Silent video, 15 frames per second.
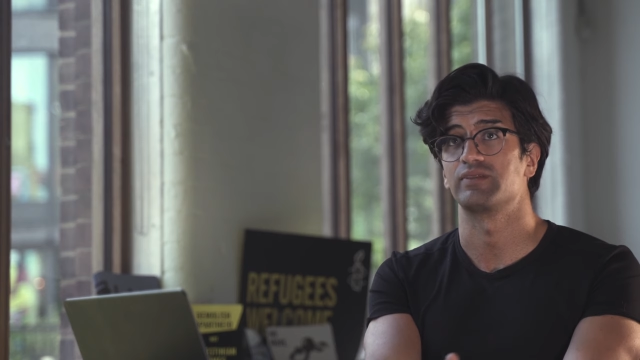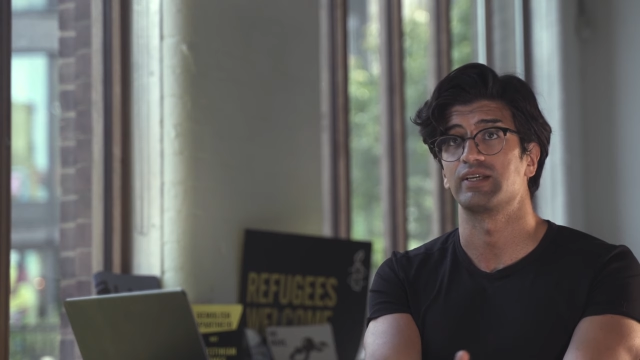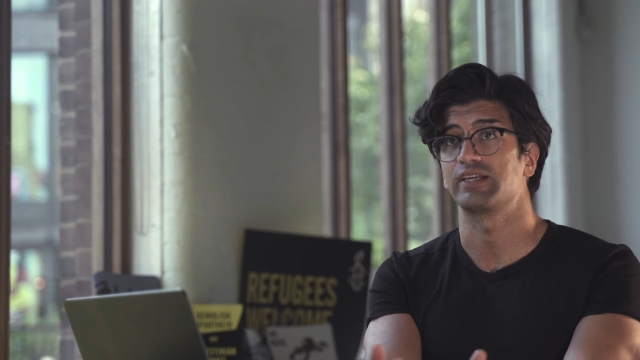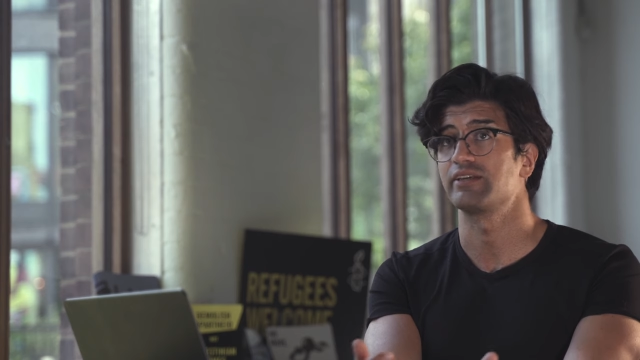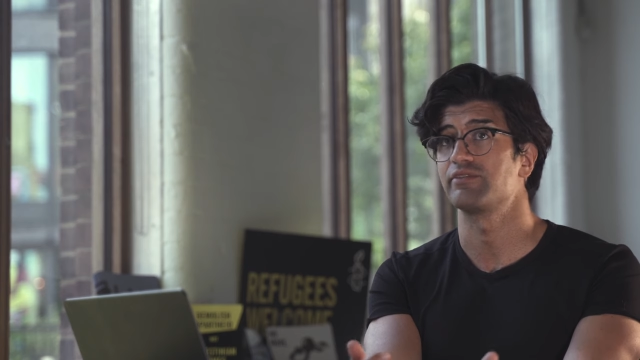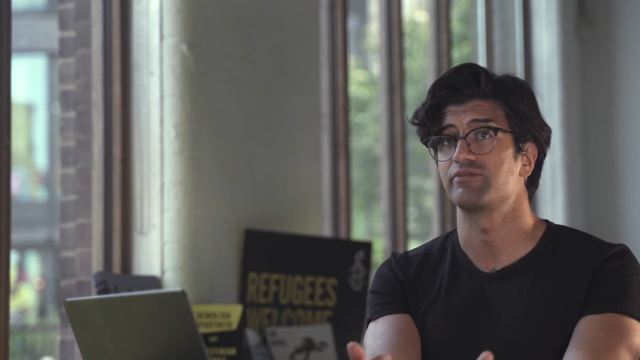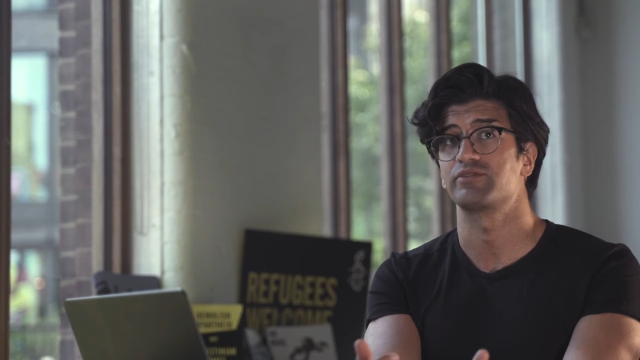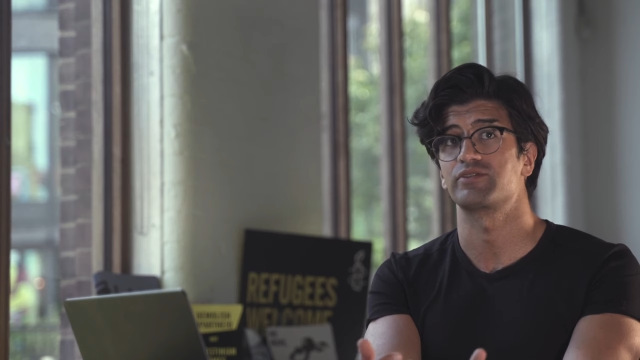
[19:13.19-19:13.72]
that
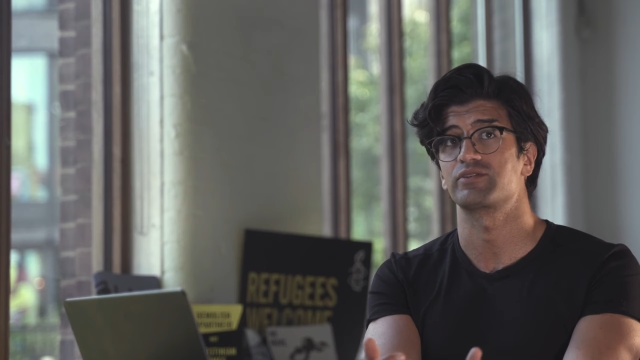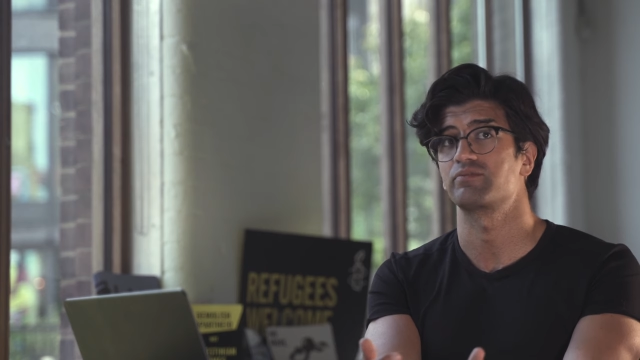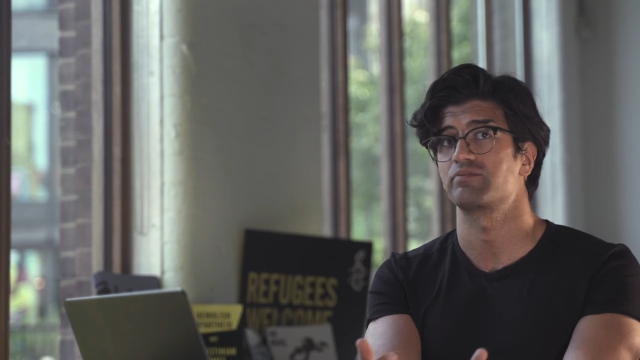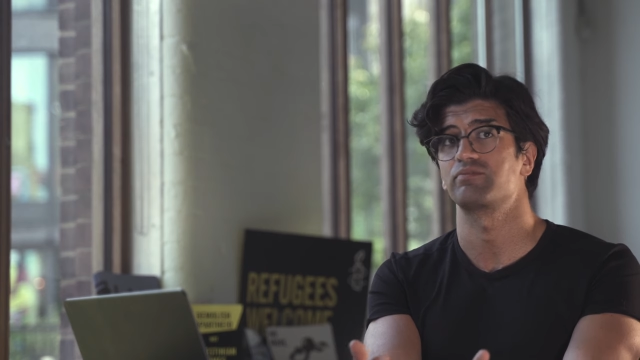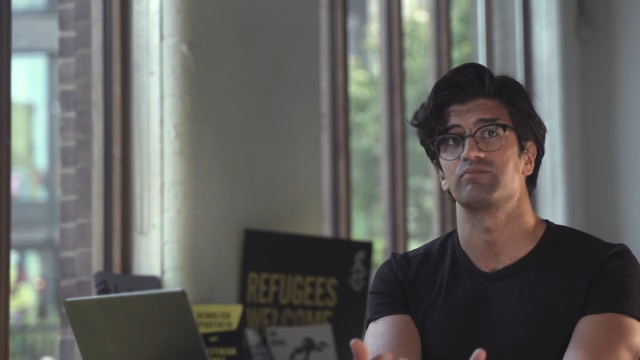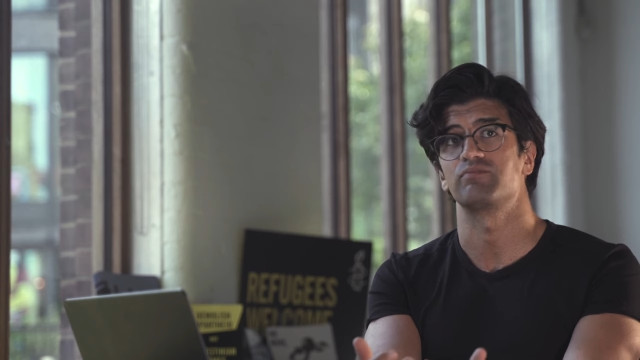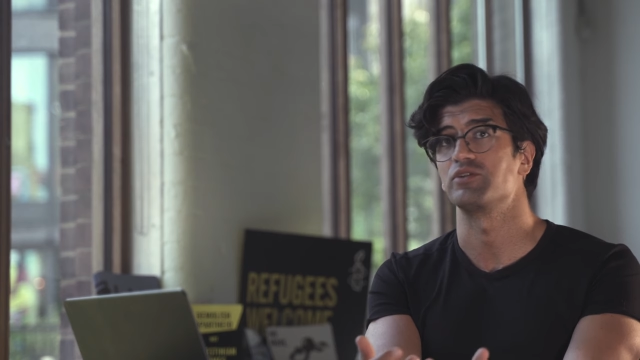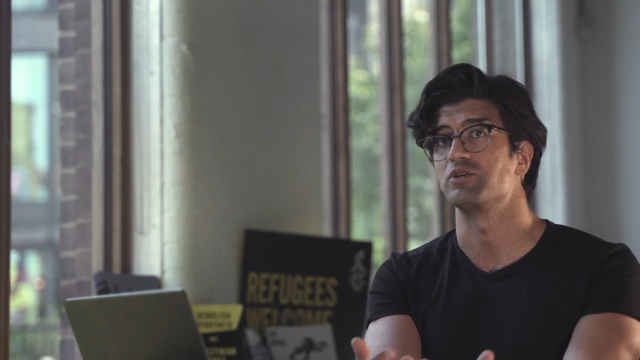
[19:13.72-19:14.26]
gives
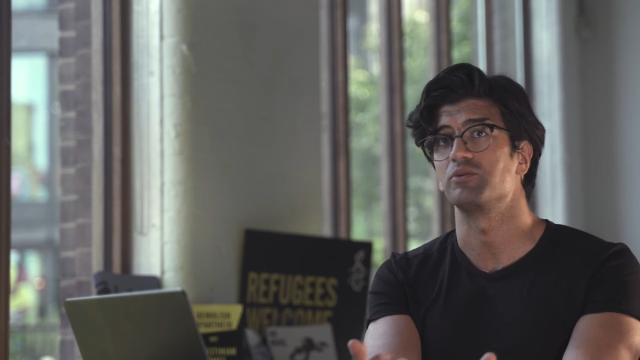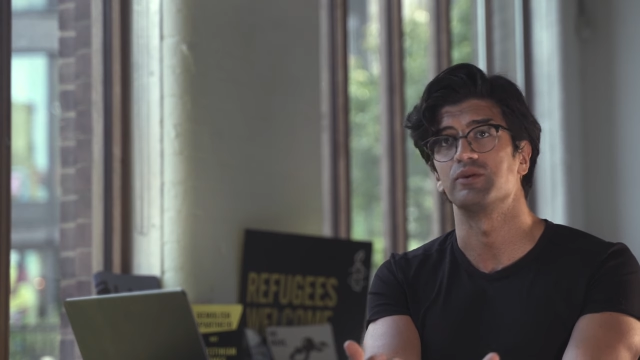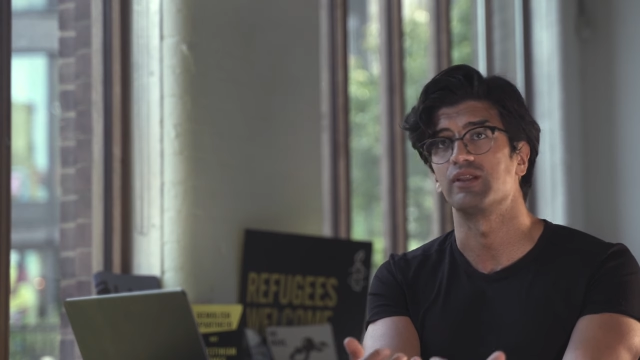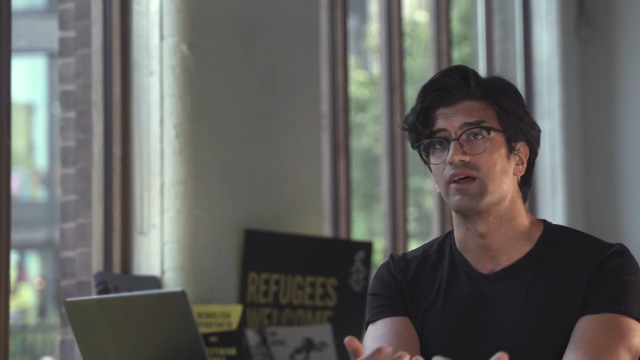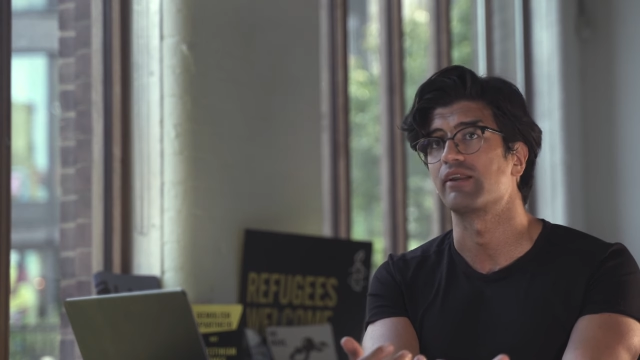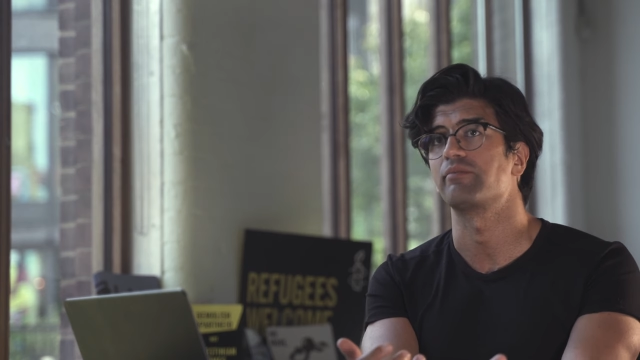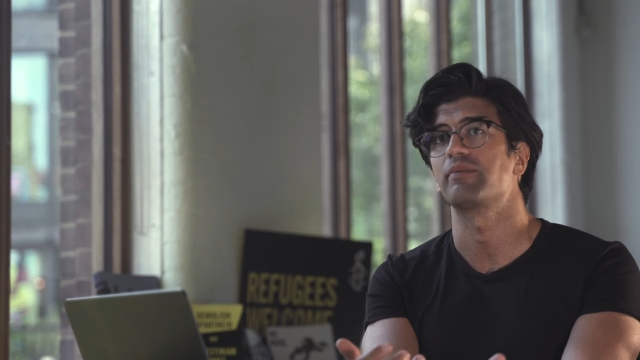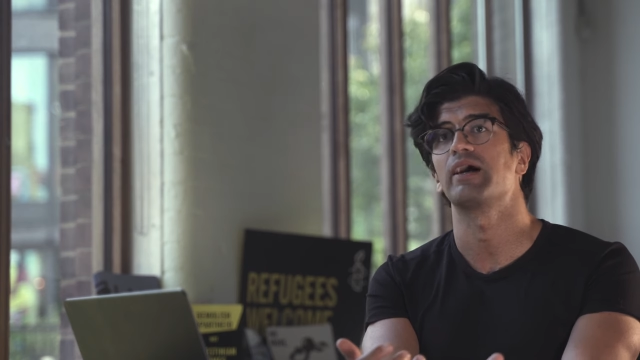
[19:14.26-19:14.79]
you a lot of